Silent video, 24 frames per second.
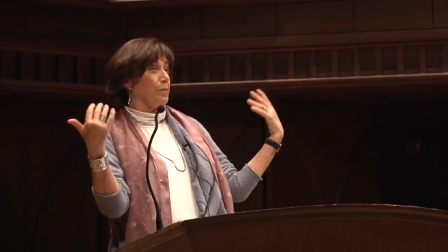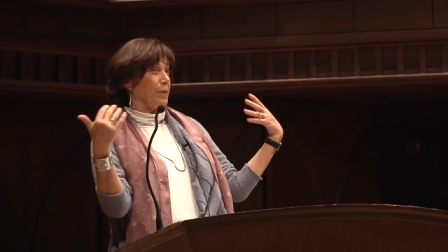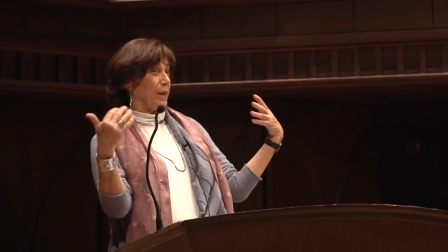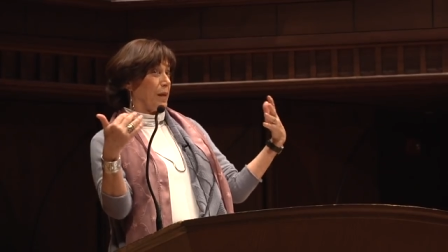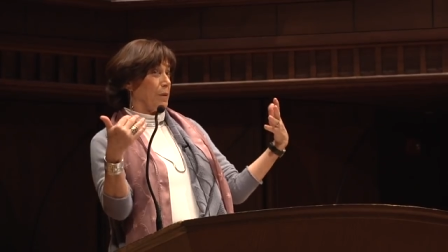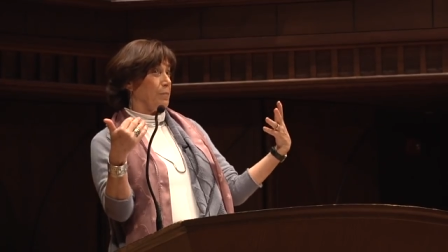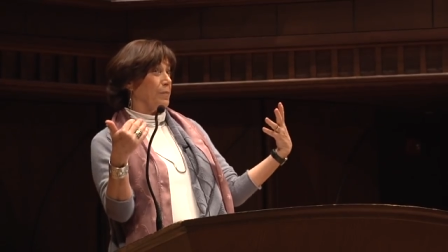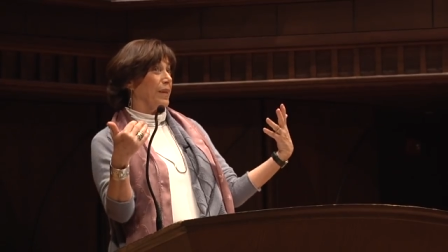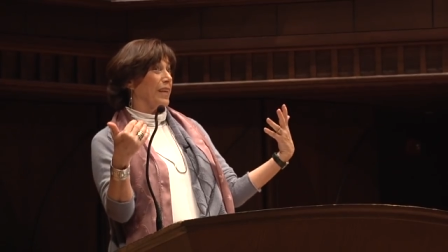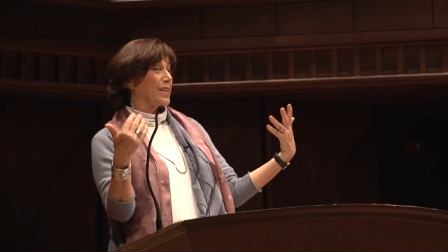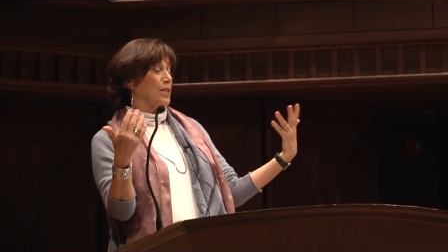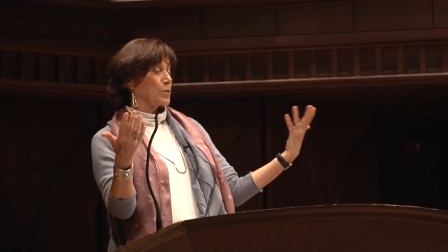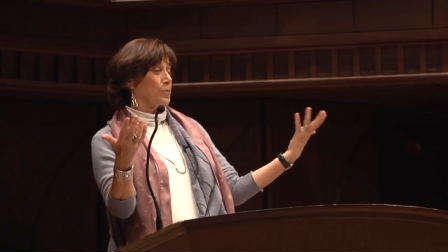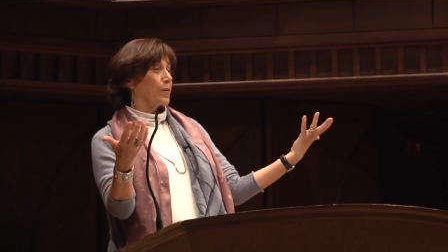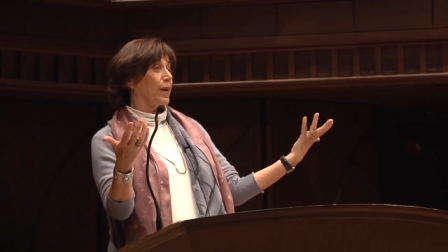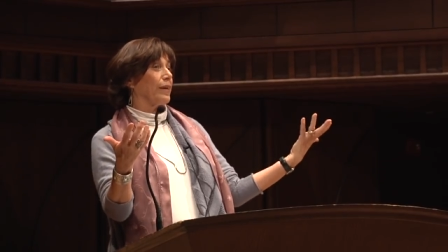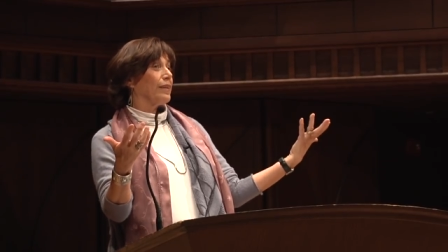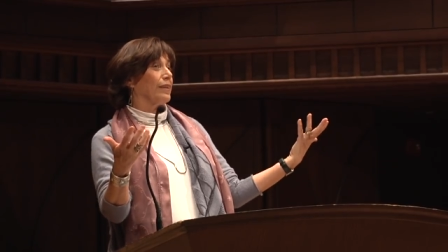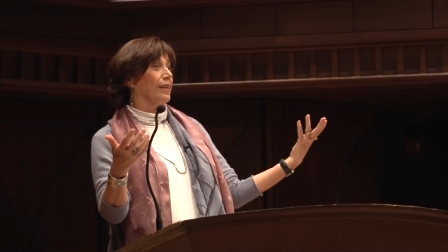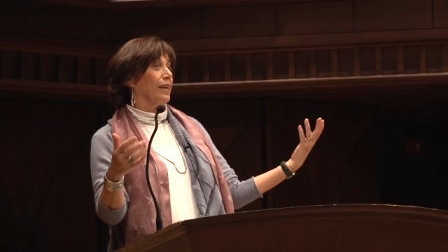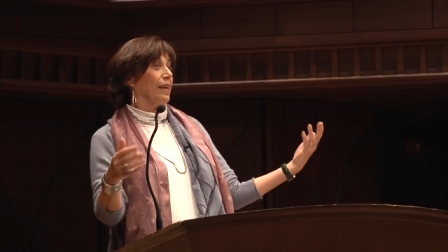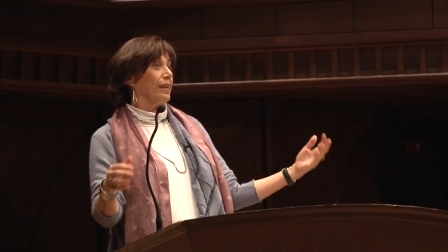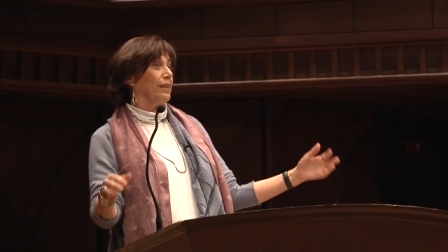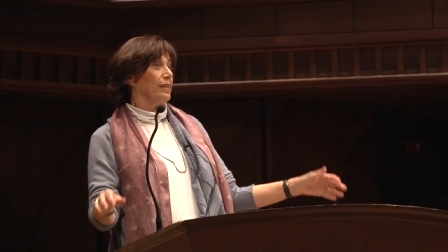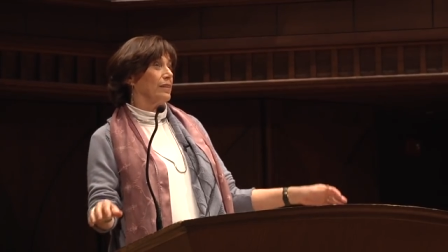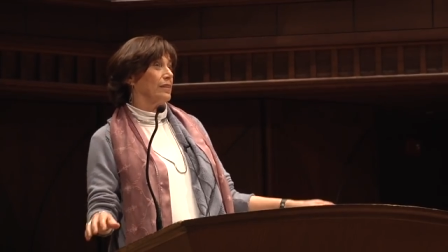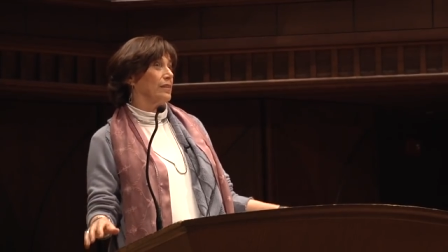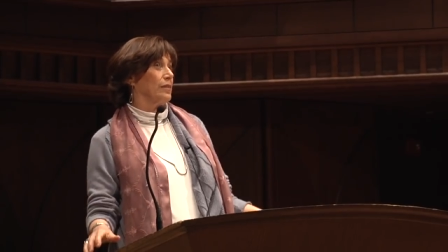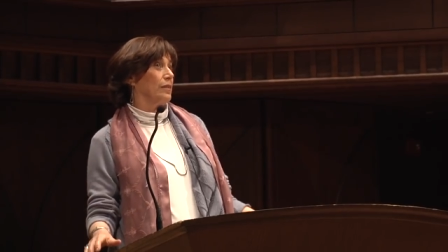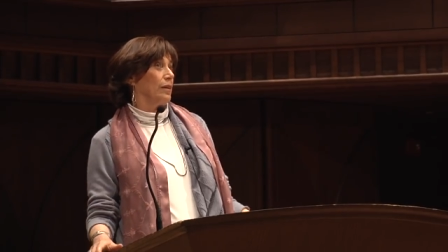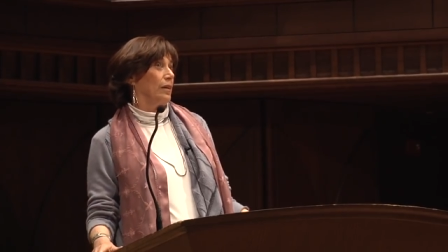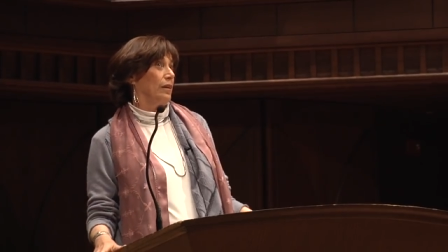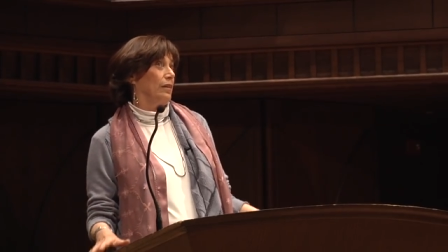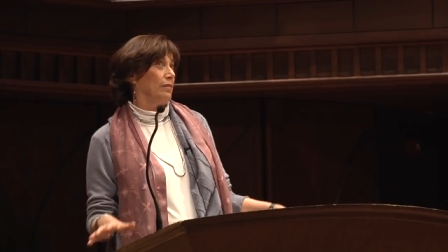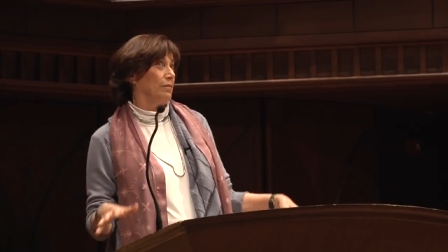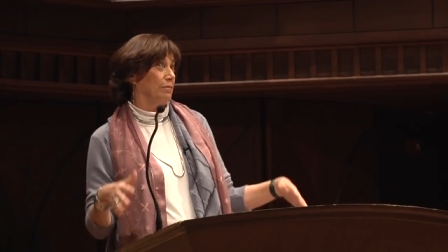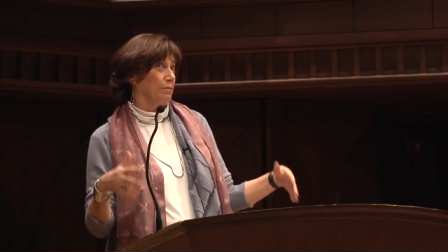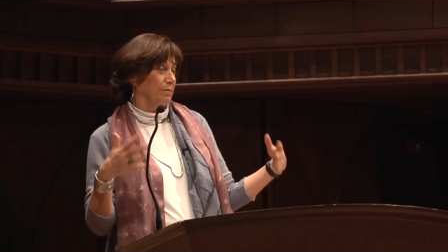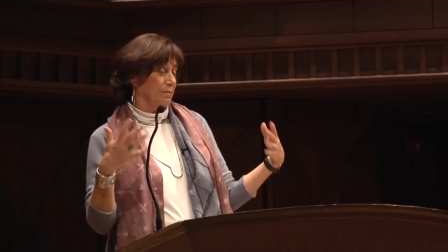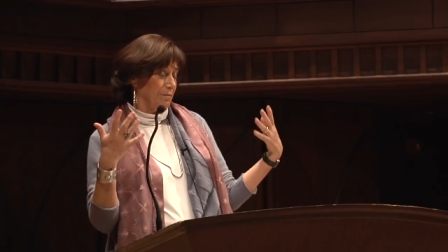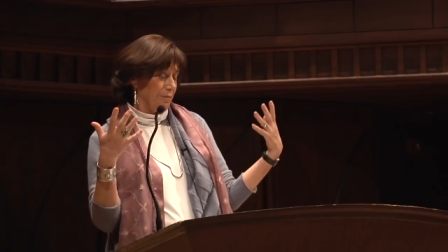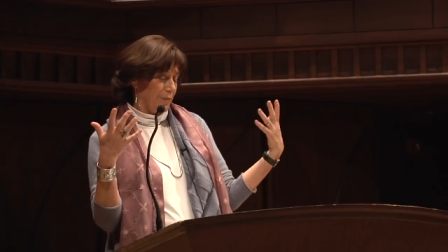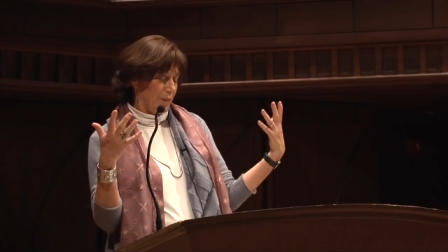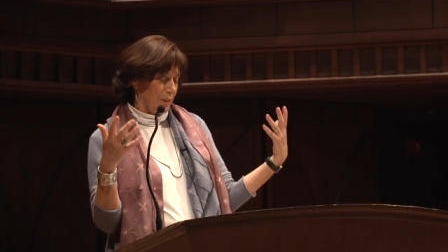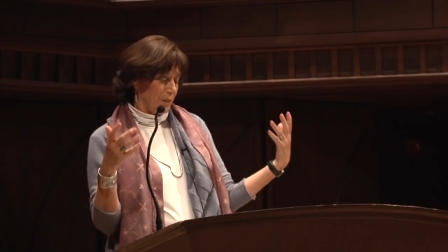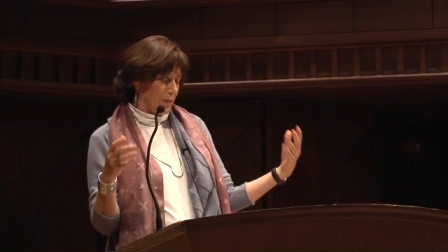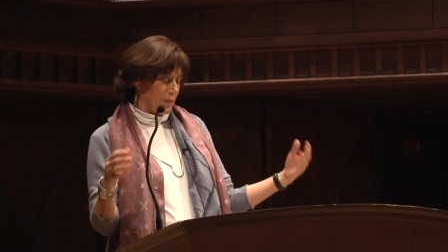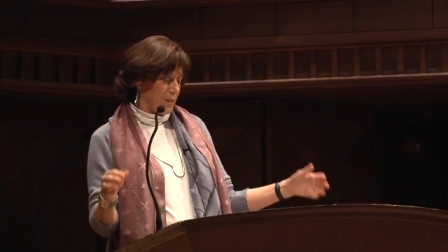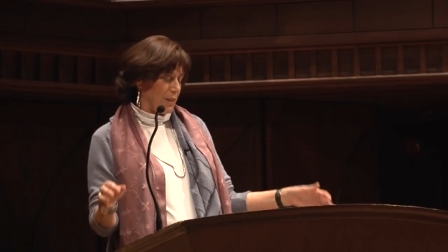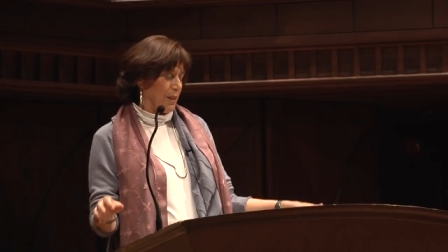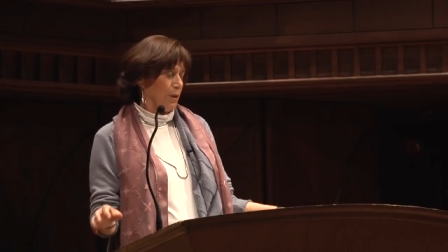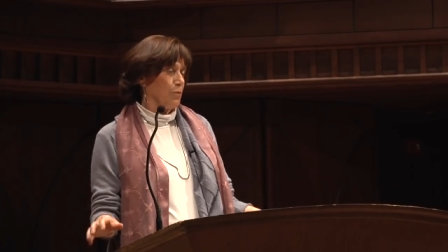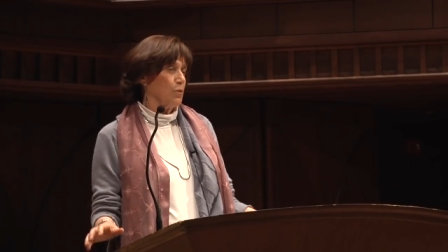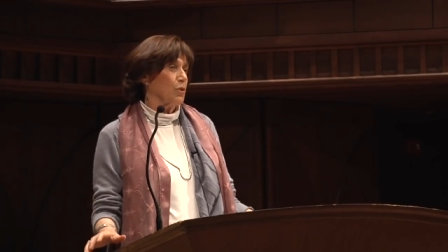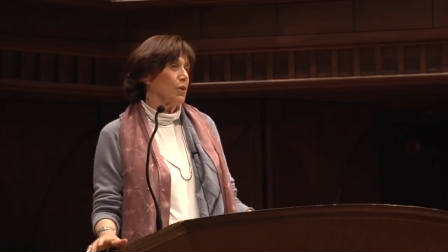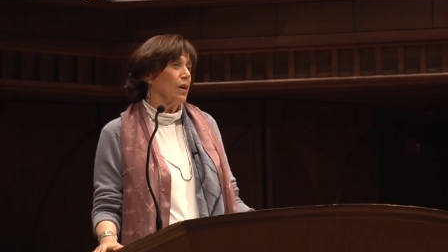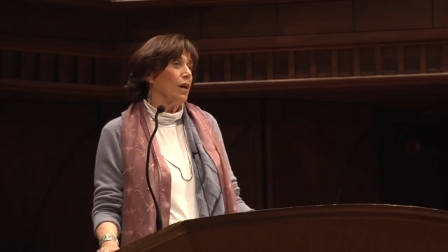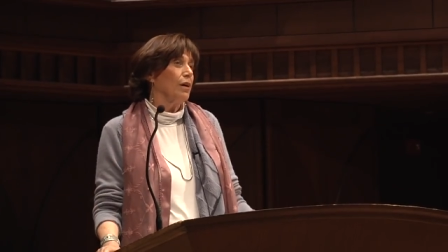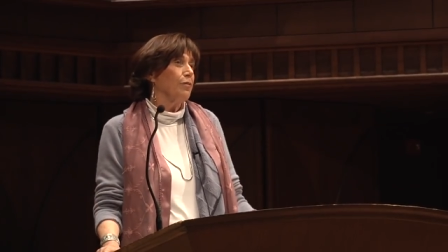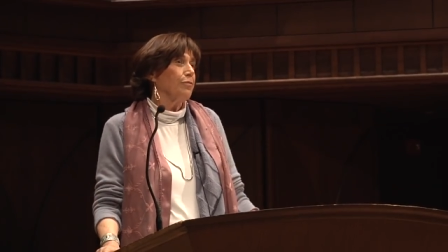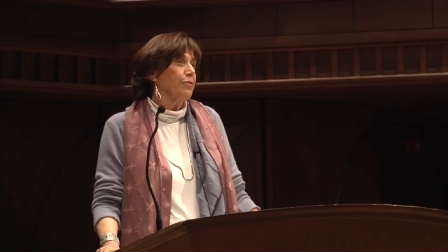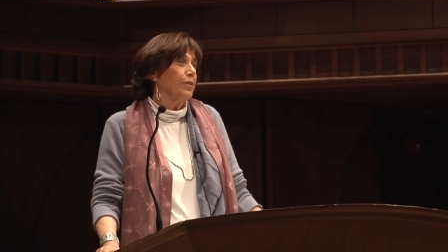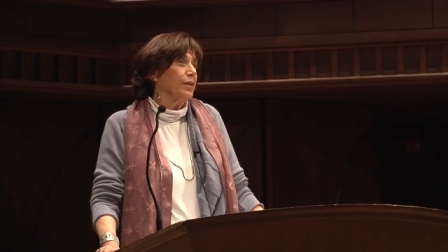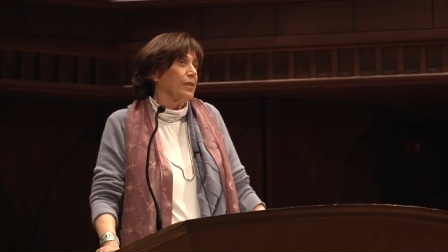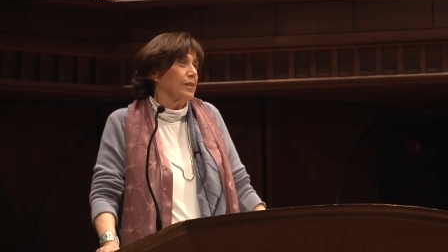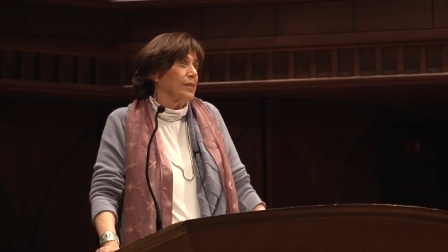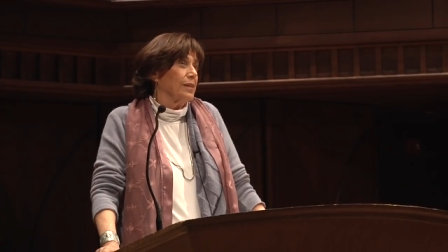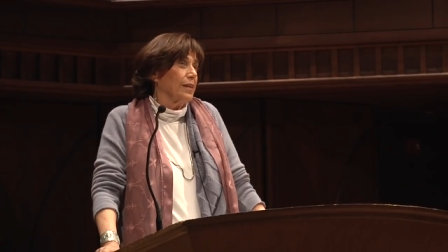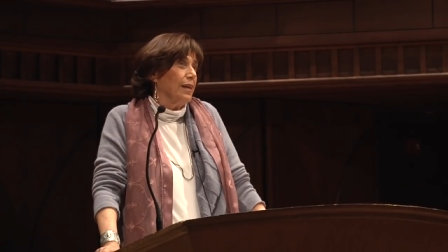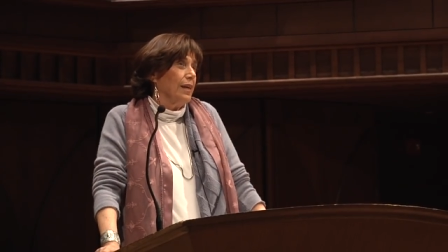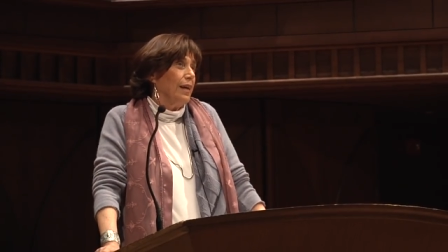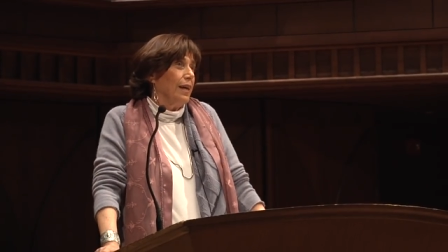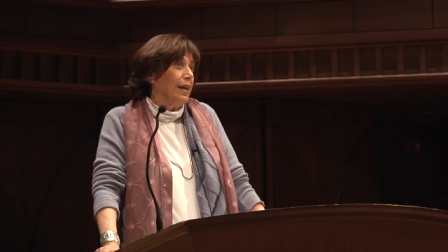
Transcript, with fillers: that had been expected at this uh, very distinguished conference,